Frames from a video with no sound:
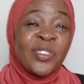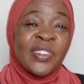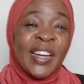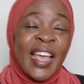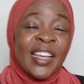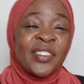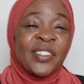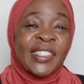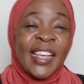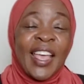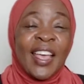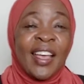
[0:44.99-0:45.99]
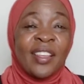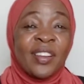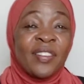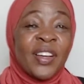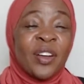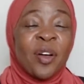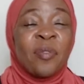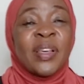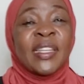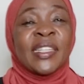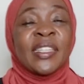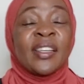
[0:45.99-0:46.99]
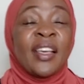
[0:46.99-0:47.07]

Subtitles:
You like, you share, you leave a comment.